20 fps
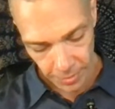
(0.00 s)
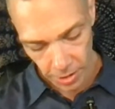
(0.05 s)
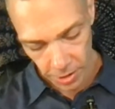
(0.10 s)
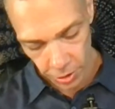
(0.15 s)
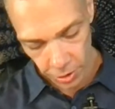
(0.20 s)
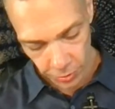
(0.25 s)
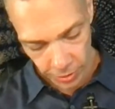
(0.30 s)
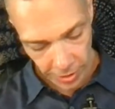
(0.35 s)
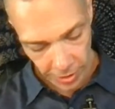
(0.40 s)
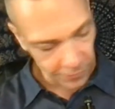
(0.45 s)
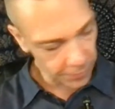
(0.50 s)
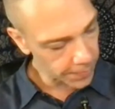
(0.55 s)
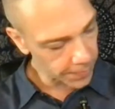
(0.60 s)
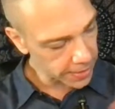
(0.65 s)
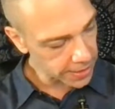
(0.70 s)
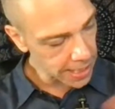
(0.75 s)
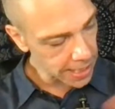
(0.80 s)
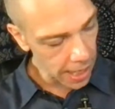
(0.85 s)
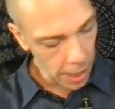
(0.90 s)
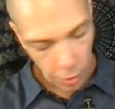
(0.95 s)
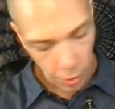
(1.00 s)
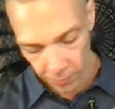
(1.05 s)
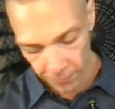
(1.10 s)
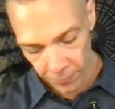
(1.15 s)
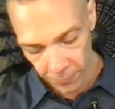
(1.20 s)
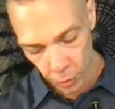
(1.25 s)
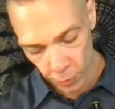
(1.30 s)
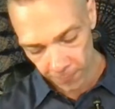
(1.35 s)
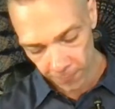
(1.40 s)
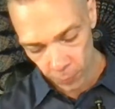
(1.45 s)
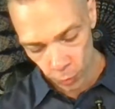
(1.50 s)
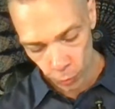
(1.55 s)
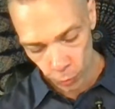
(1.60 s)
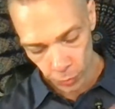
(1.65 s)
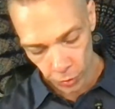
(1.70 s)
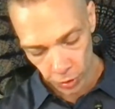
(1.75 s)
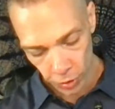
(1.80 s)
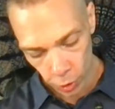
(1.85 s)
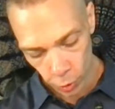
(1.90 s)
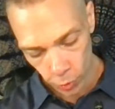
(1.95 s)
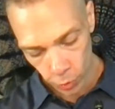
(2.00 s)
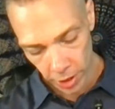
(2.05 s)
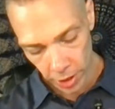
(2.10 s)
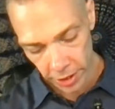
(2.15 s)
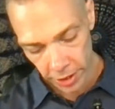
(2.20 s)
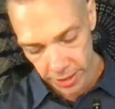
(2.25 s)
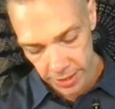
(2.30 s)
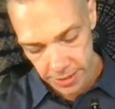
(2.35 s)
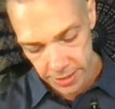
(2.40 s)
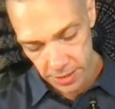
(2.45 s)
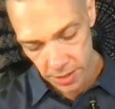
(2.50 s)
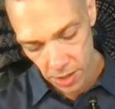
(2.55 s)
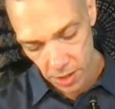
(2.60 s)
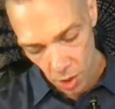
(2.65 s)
you get from the Tower for your full moon in Aquarius.